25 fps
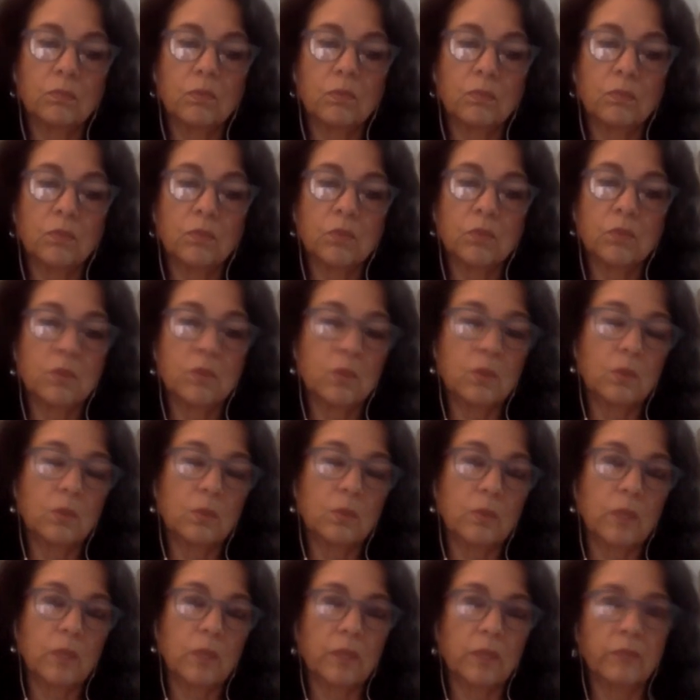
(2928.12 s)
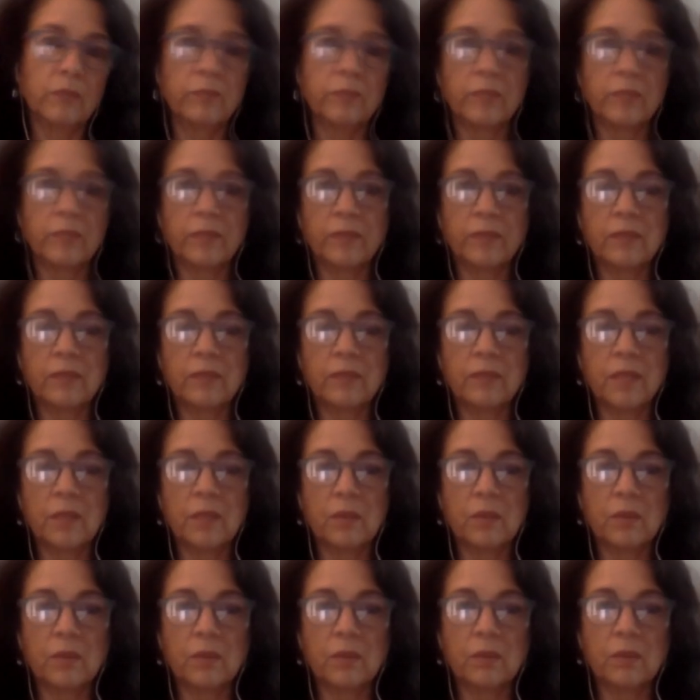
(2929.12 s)
so I, I think
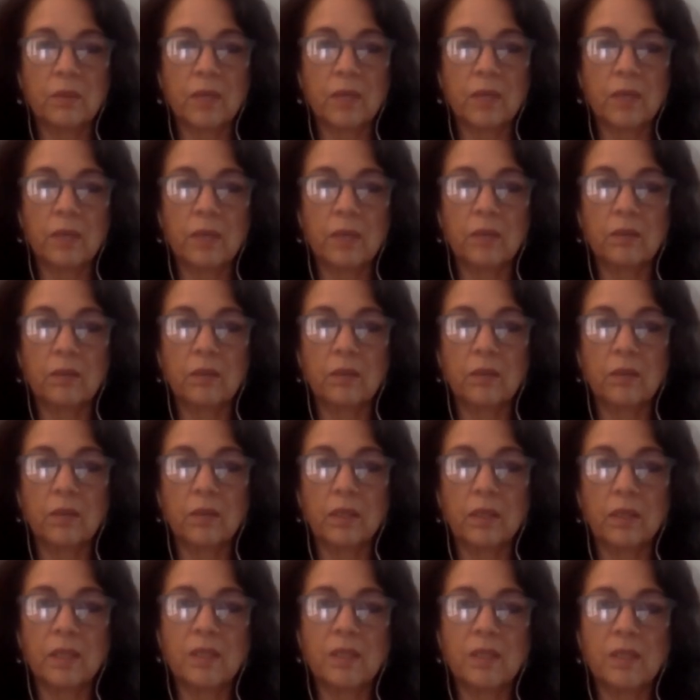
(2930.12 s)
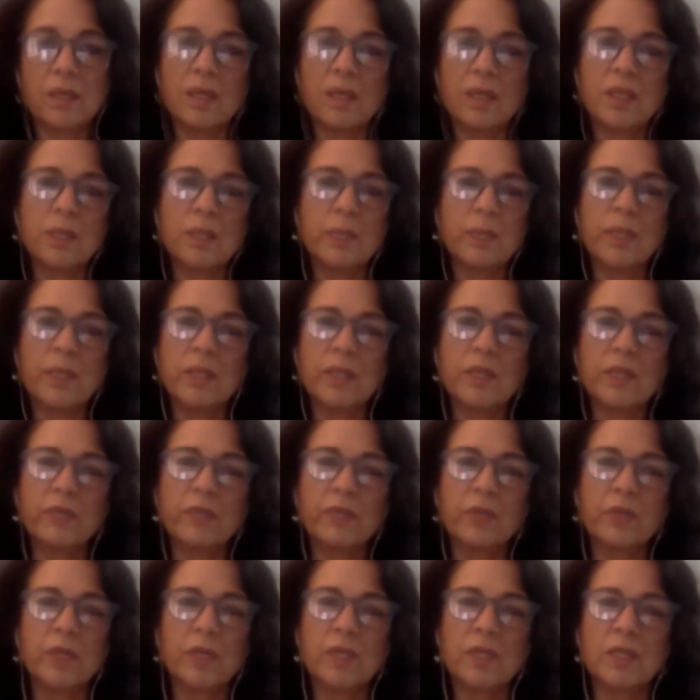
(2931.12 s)
that that it it's been a
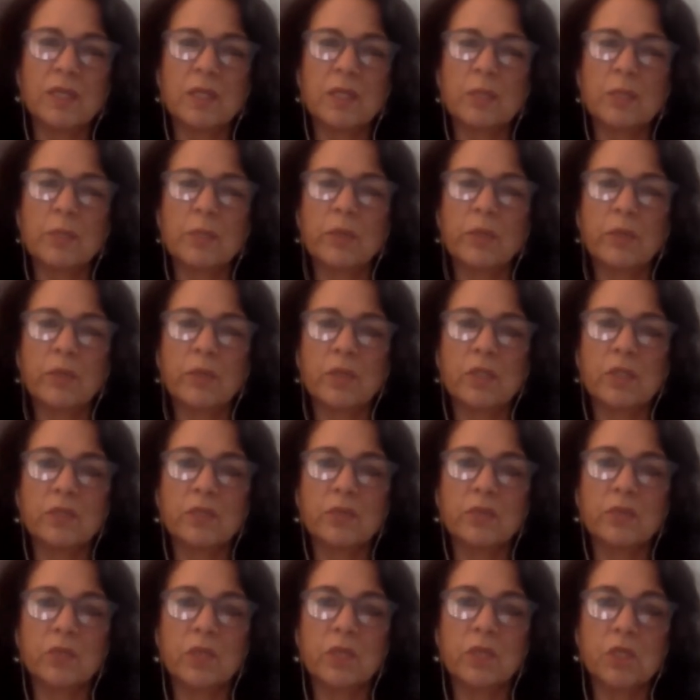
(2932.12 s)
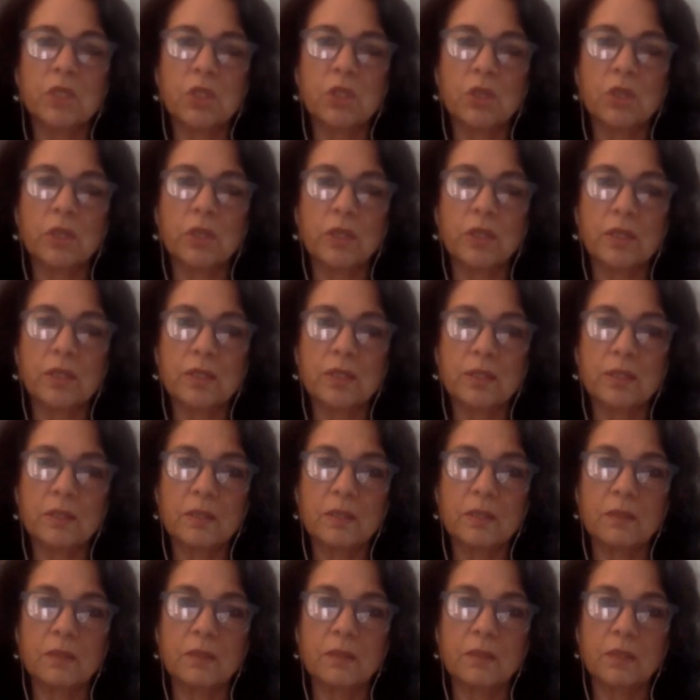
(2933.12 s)
different experience for each artist, I
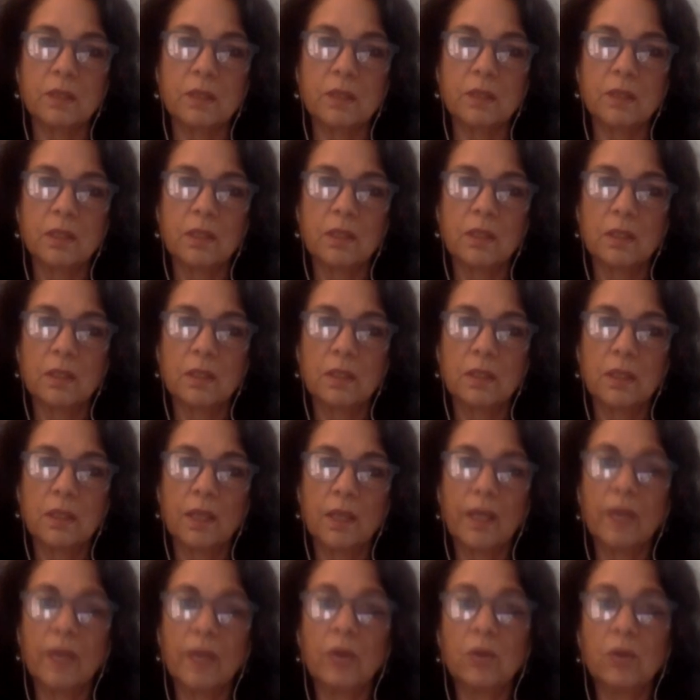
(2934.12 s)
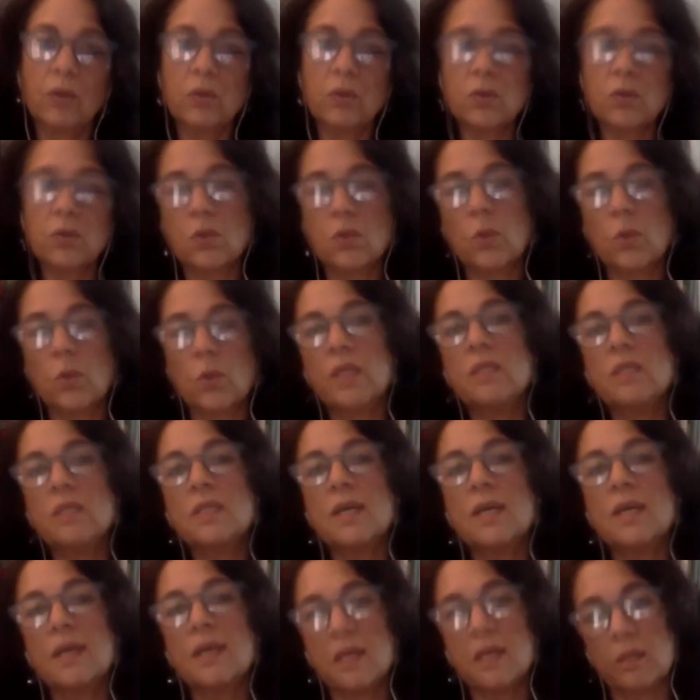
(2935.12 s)
think and also yes. in
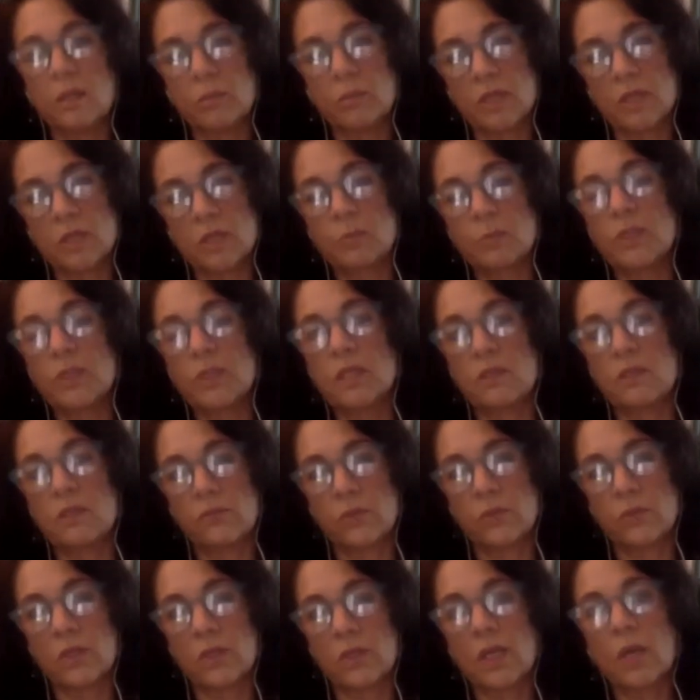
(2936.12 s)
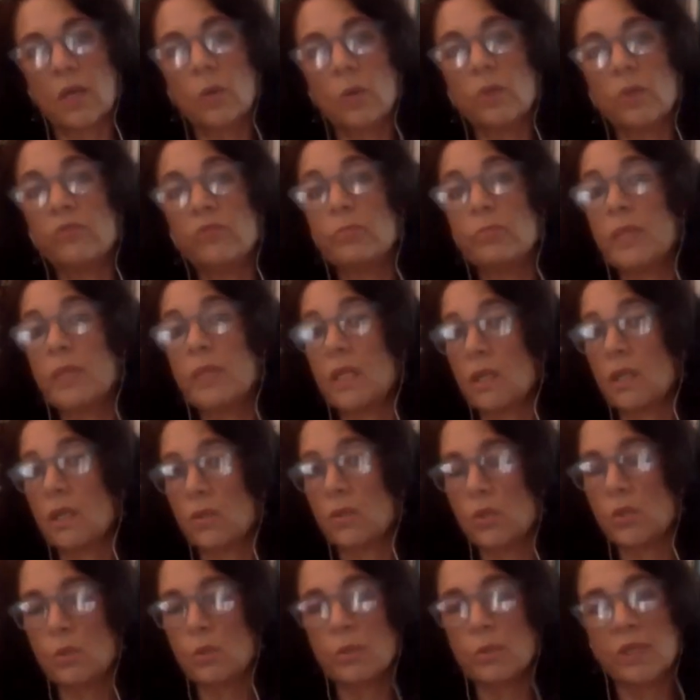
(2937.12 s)
time it's been different now we've been here
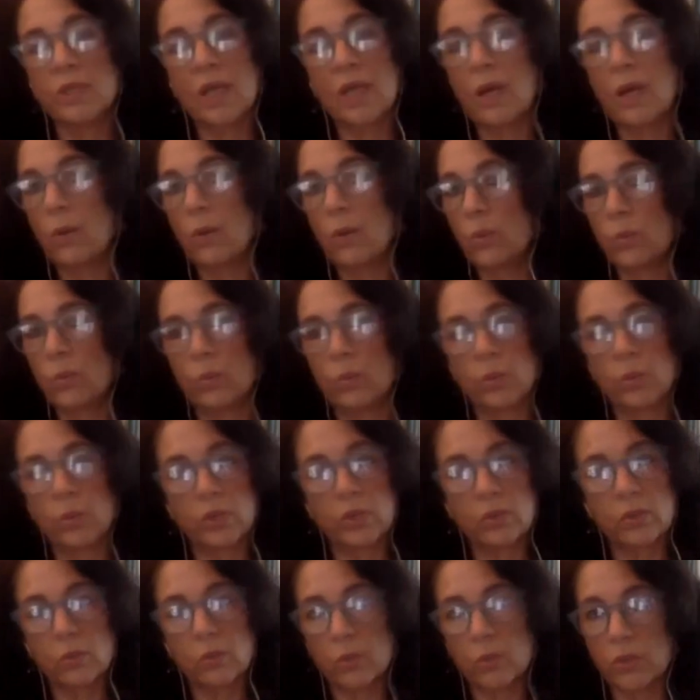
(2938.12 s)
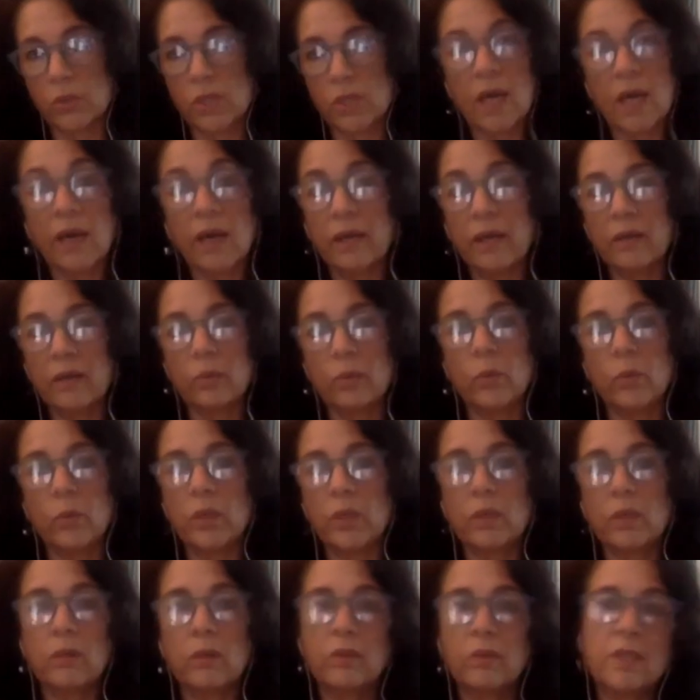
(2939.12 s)
too now we're we're tired we
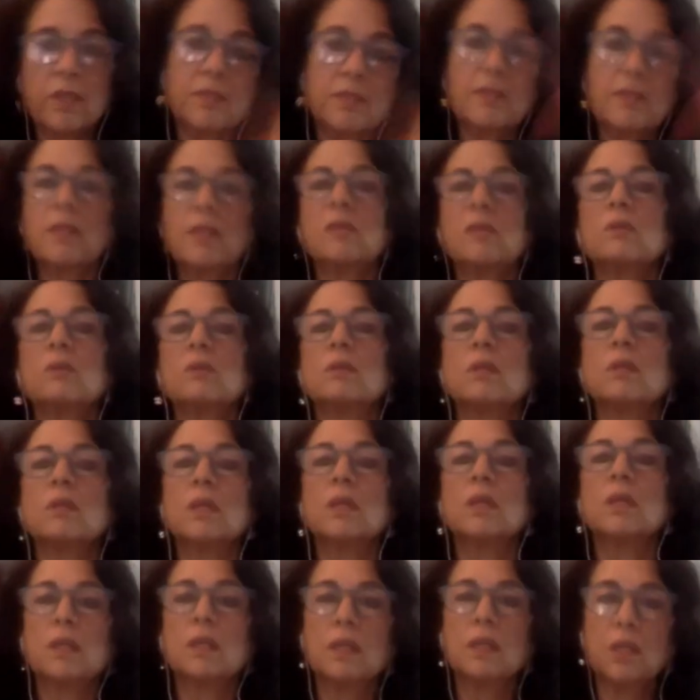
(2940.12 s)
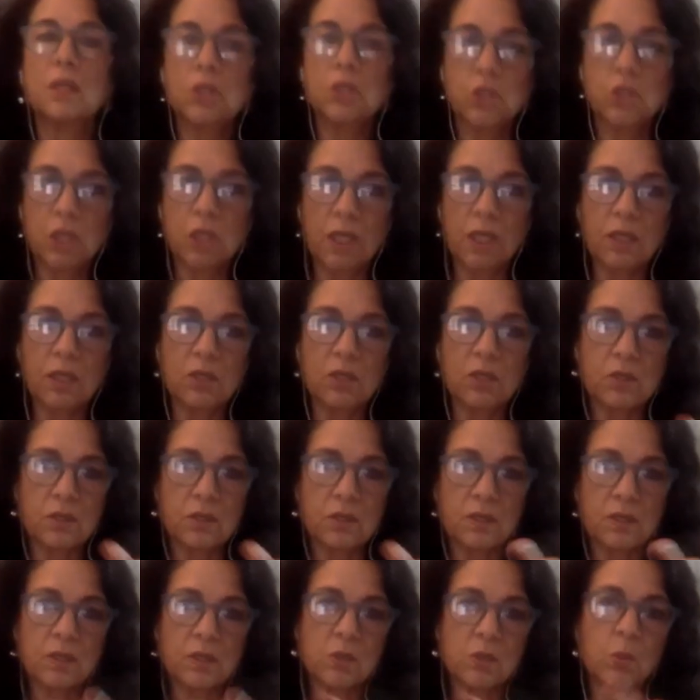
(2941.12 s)
the cycle
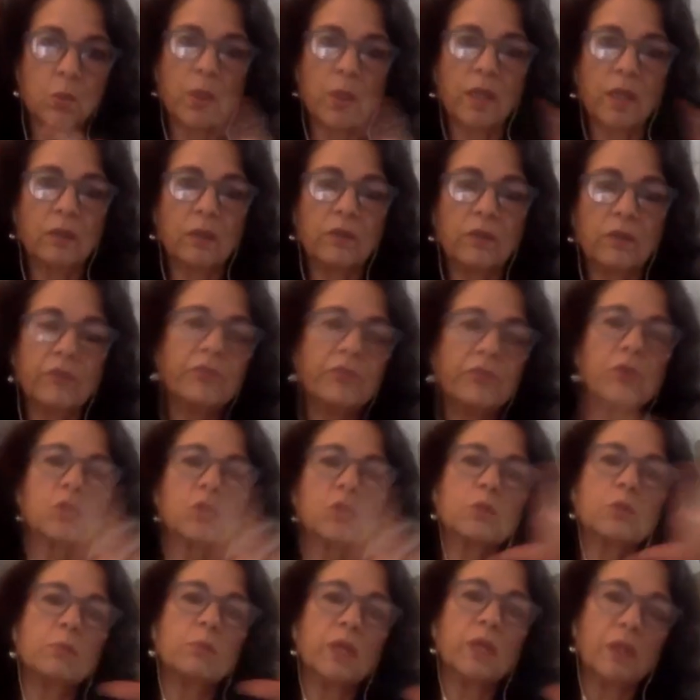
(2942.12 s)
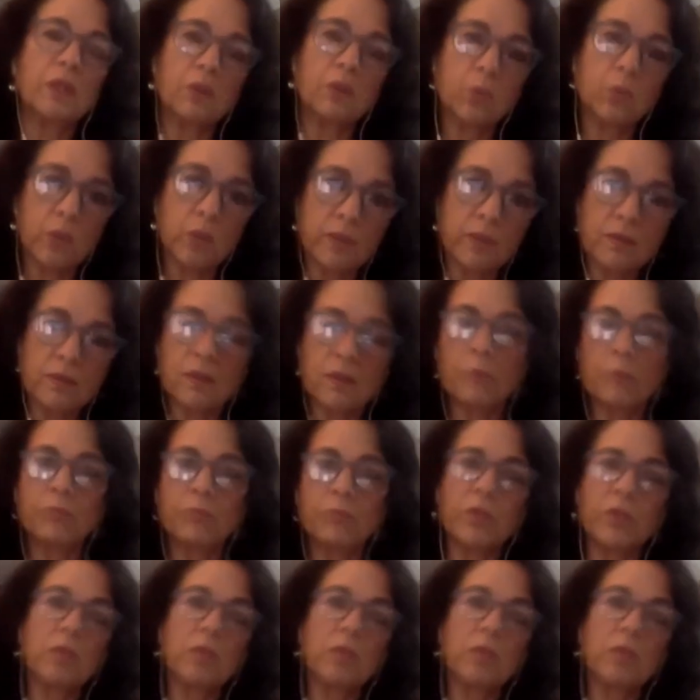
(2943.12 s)
changes as well the first month was mm-hmm. something